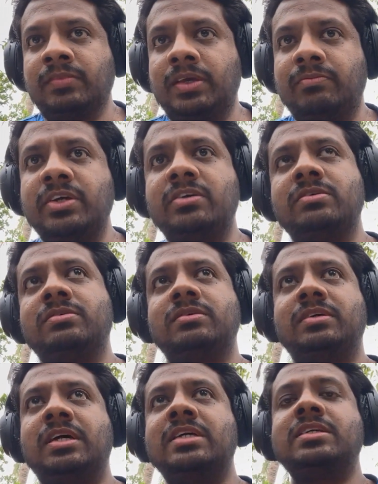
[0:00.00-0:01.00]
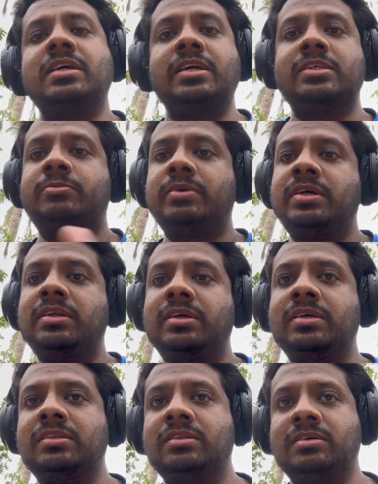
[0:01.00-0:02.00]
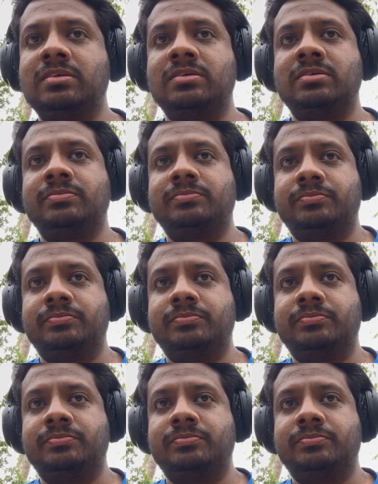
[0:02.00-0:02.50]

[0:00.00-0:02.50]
because as I explained in the